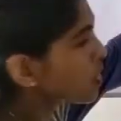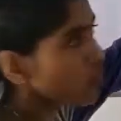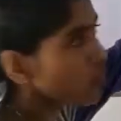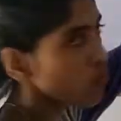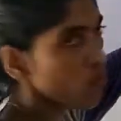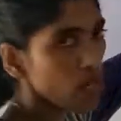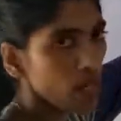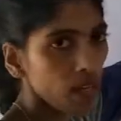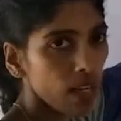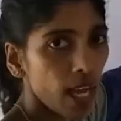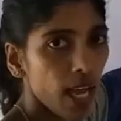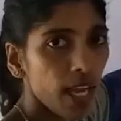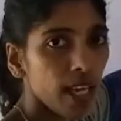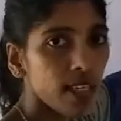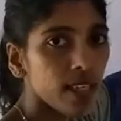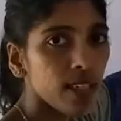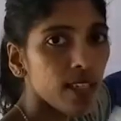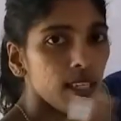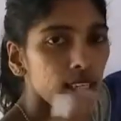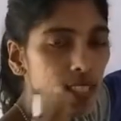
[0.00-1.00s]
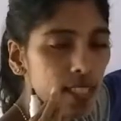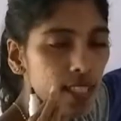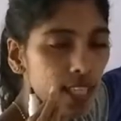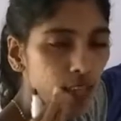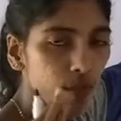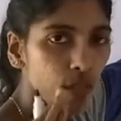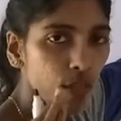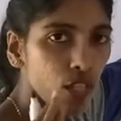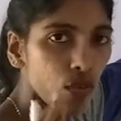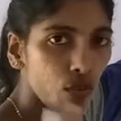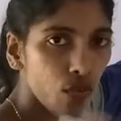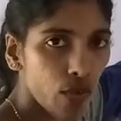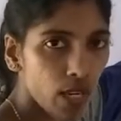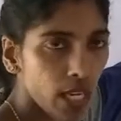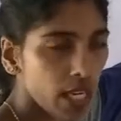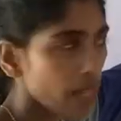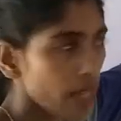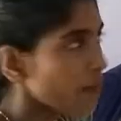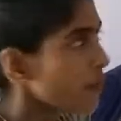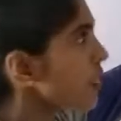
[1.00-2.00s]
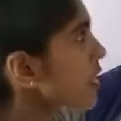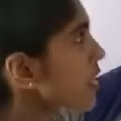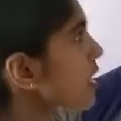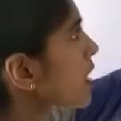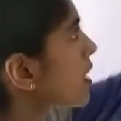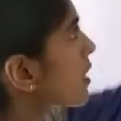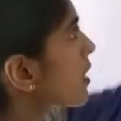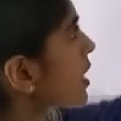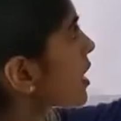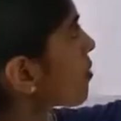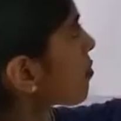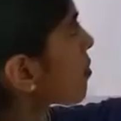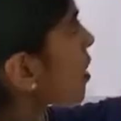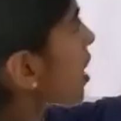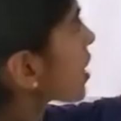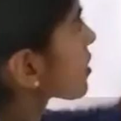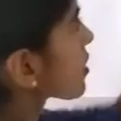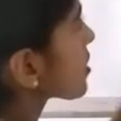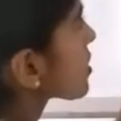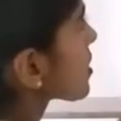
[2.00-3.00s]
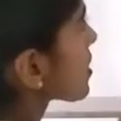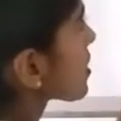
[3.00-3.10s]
straight line segment freely. Then mark the